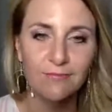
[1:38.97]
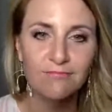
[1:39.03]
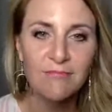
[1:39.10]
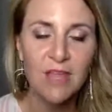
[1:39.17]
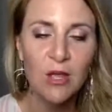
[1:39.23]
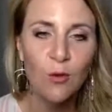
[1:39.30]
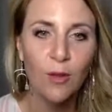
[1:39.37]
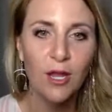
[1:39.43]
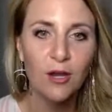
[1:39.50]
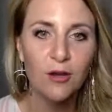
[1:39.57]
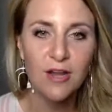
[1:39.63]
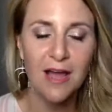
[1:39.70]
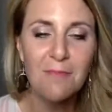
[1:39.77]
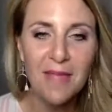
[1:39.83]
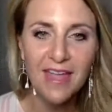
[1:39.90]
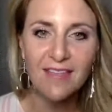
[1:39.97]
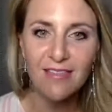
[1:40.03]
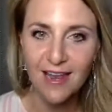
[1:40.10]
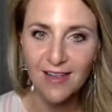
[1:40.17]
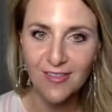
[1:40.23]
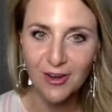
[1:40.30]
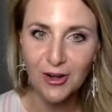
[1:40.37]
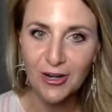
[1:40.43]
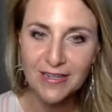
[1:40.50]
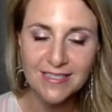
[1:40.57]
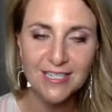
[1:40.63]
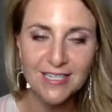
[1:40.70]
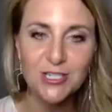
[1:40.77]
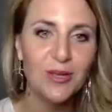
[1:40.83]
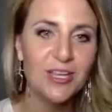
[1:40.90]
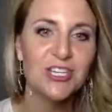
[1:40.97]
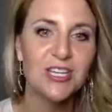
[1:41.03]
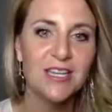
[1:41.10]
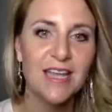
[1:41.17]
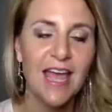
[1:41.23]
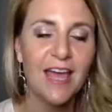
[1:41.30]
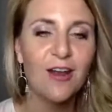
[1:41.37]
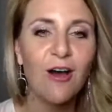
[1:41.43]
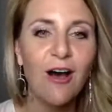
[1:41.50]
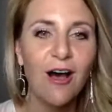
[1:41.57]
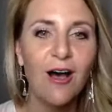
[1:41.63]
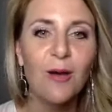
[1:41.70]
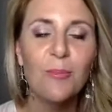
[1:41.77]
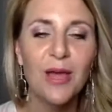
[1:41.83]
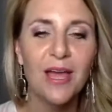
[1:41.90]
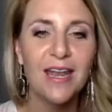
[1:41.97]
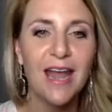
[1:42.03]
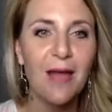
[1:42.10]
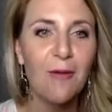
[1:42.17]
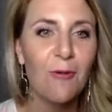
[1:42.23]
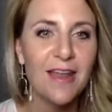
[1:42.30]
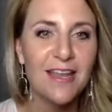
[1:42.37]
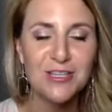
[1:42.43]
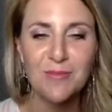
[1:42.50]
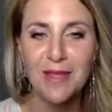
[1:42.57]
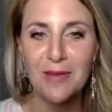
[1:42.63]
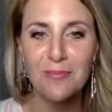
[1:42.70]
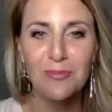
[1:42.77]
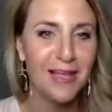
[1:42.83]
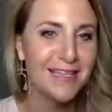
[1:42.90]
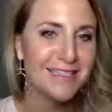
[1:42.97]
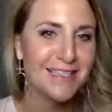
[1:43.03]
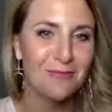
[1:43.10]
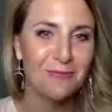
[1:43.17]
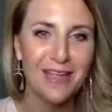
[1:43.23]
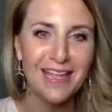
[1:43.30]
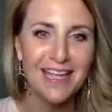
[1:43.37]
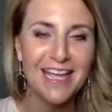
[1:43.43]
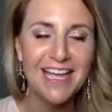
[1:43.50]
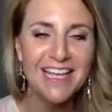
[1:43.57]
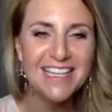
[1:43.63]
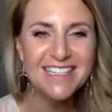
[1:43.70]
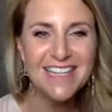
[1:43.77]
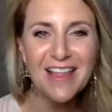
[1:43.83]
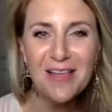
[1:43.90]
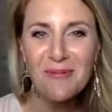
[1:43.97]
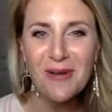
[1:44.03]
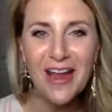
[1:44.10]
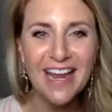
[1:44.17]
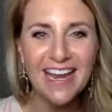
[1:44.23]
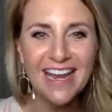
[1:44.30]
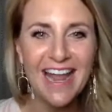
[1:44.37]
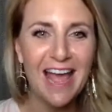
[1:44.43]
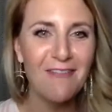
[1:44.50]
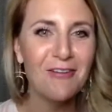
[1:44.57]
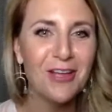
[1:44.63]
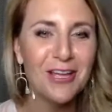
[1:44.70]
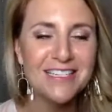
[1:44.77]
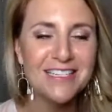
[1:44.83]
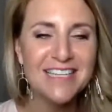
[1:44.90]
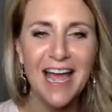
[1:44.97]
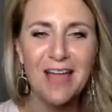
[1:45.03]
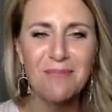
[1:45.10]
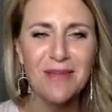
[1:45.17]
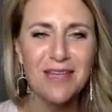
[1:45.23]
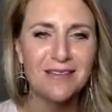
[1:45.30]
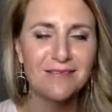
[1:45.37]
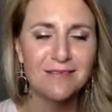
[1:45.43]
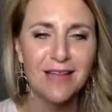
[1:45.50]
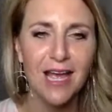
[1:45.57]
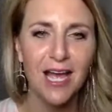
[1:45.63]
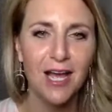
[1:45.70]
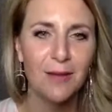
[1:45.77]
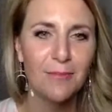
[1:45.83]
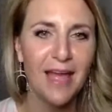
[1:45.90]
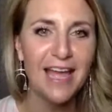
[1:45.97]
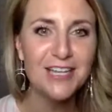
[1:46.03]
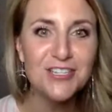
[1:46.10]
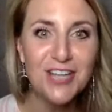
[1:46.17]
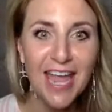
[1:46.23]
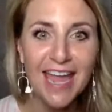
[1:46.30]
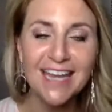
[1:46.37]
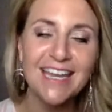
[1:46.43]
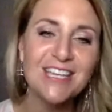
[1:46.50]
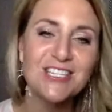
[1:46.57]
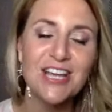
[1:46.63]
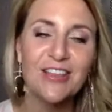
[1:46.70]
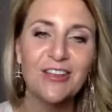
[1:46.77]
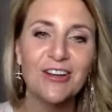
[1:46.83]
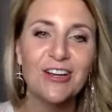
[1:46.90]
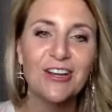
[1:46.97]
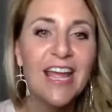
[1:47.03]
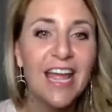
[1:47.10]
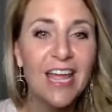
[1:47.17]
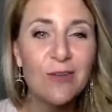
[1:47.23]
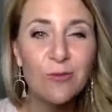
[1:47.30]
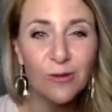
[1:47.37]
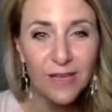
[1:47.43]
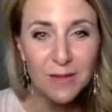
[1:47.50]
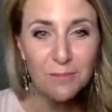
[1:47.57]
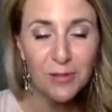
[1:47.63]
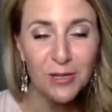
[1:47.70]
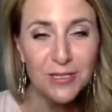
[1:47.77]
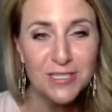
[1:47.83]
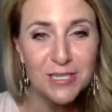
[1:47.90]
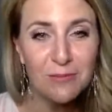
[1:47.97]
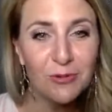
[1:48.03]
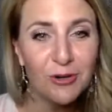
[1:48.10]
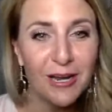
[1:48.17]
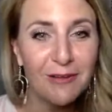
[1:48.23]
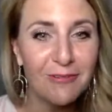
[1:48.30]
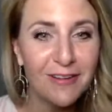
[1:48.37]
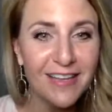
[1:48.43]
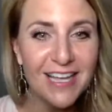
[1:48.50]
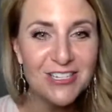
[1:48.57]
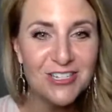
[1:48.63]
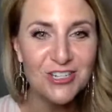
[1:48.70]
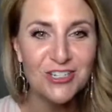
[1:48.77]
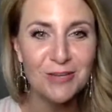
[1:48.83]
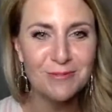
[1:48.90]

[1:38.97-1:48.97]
We are not making light of the current situation at all, but I want it to be a place that we celebrate and have a good time and um, educate each other and really build some great relationships.